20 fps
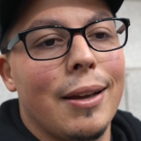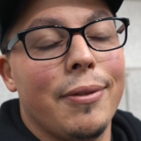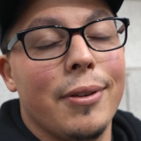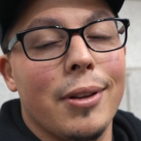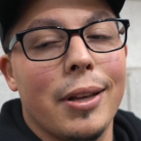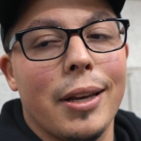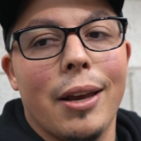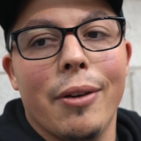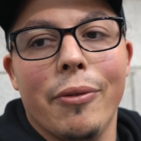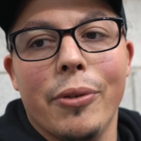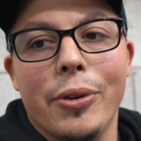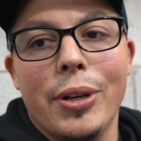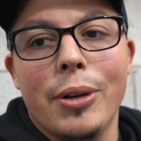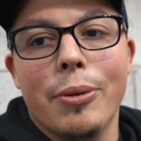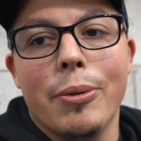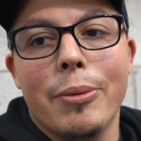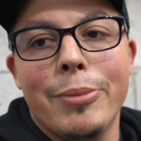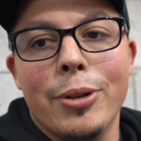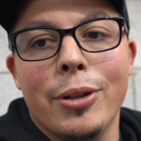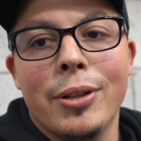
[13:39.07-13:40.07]
I feel like every
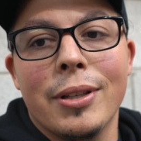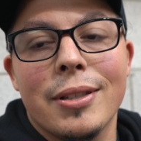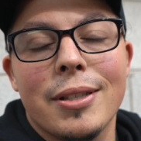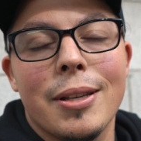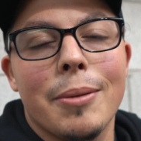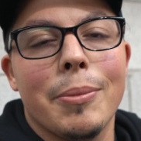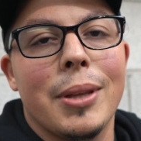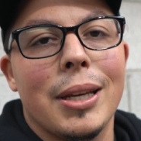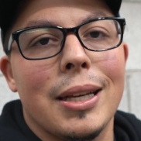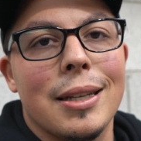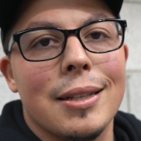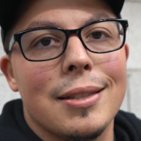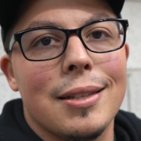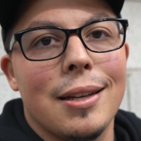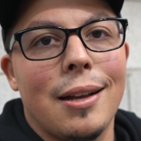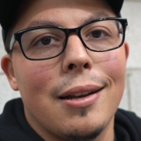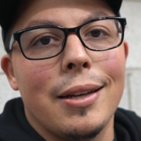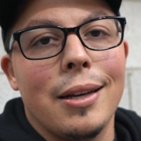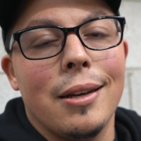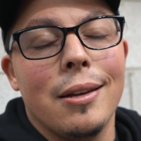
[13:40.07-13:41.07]
year we're building something and
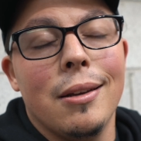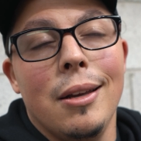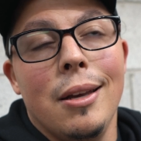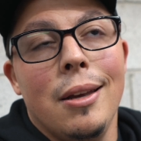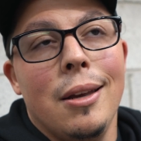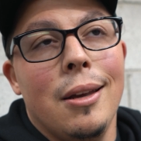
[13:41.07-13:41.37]
selling it.